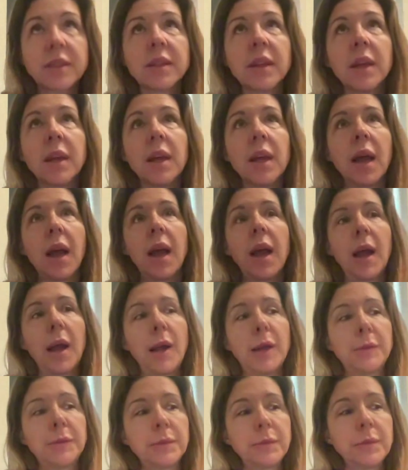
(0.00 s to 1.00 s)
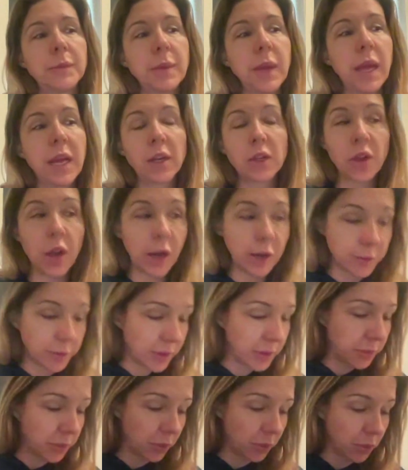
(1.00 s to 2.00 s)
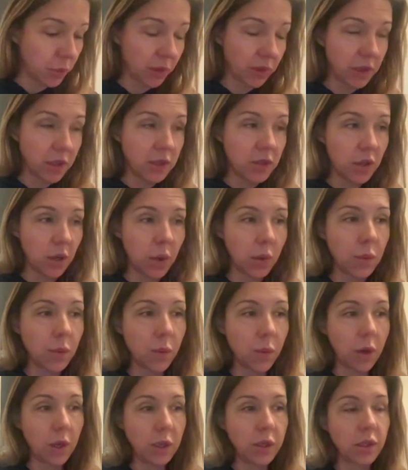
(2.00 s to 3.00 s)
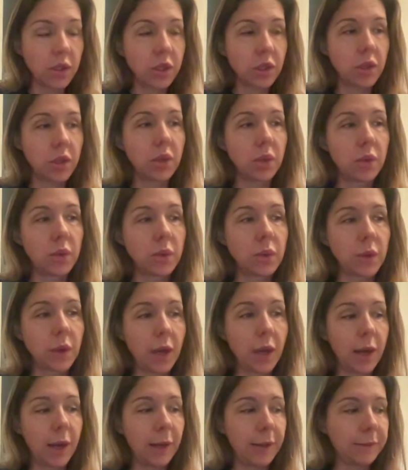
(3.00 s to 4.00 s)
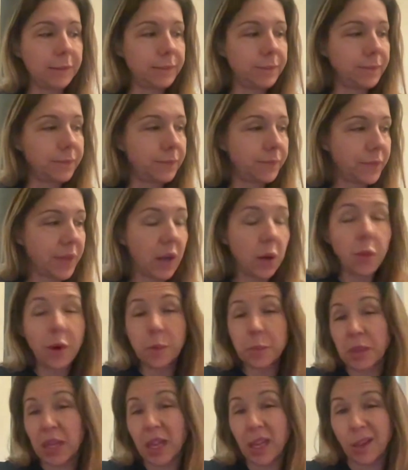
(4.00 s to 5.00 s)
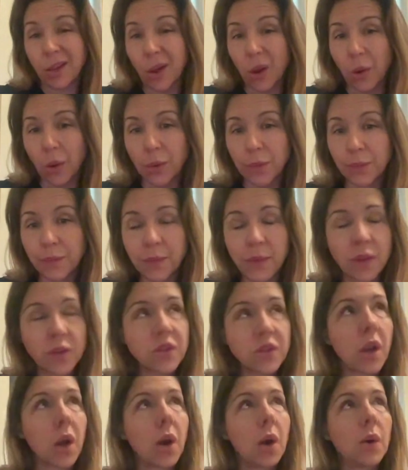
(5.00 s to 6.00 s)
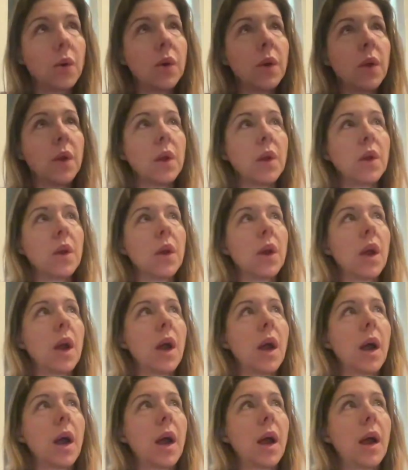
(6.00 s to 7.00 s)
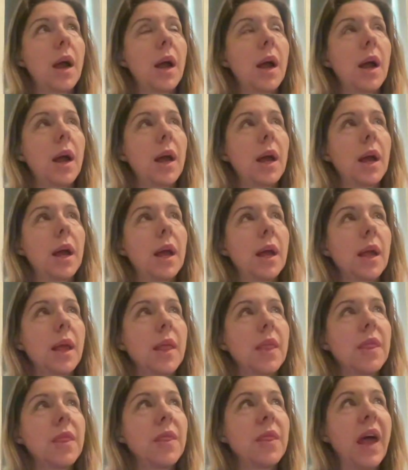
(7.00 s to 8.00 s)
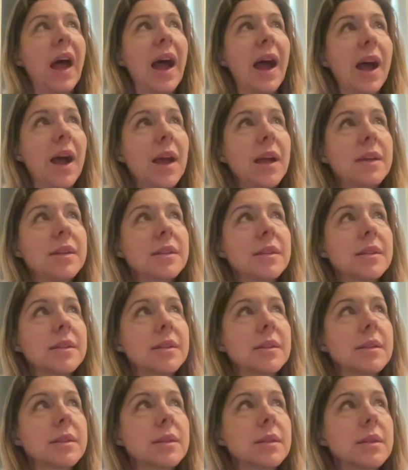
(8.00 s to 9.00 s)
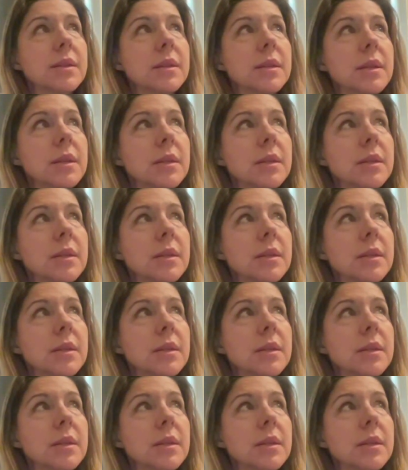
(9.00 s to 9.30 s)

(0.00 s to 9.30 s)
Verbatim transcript: which is a huge hindrance. And a lot of people really don't want to, they don't want to play alone. So that